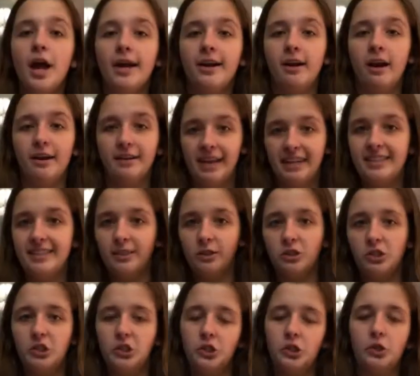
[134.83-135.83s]
you know, a nice
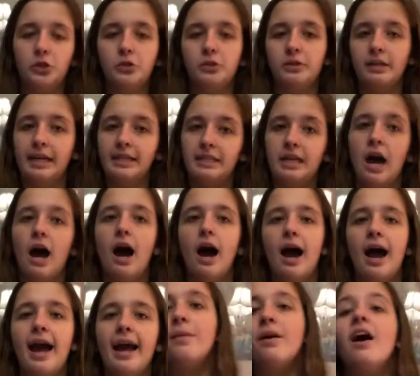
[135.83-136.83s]
little suit, like
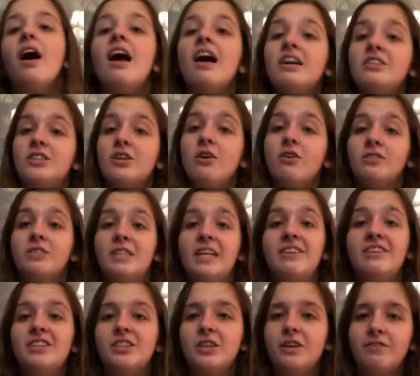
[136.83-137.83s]
tie. So
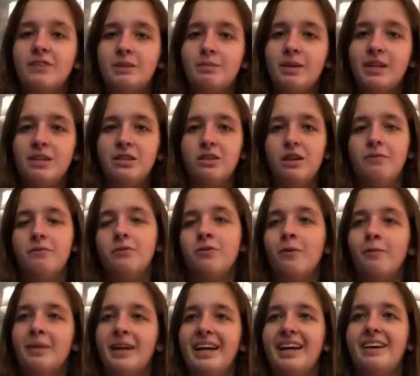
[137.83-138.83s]
Secret Service man for
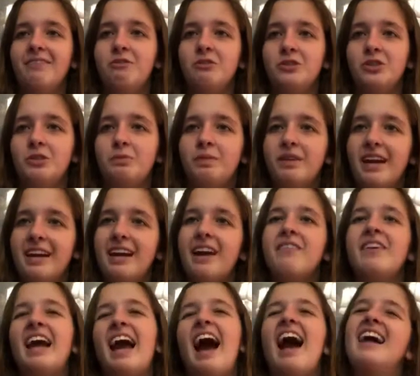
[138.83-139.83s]
me would just be like,
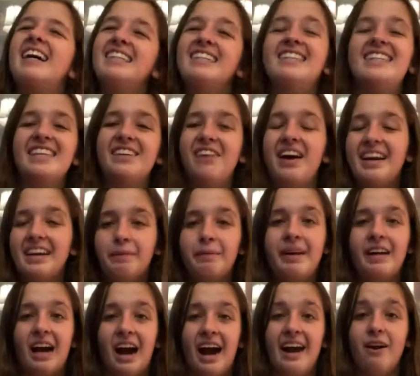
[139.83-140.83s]
okay, I can see why it could be
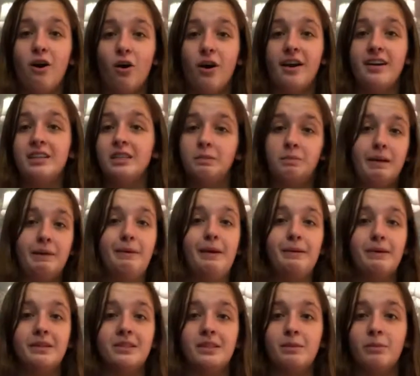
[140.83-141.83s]
kind of hard because
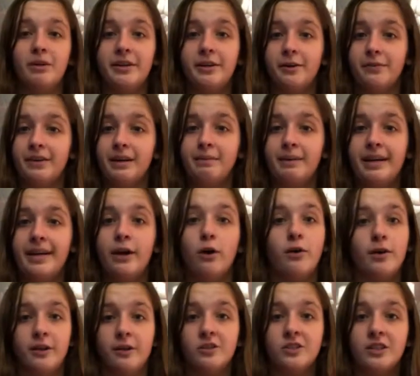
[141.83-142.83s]
maybe someone in your family
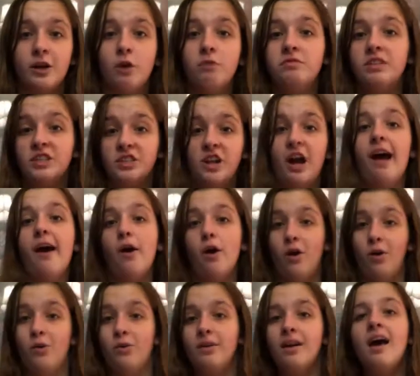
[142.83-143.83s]
or yourself does not
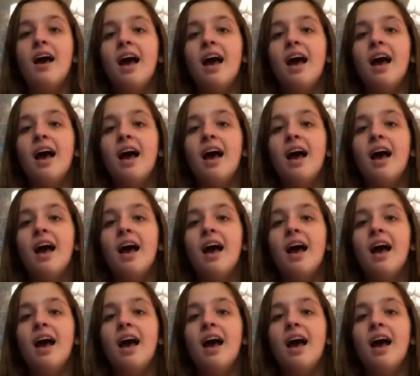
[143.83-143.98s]
own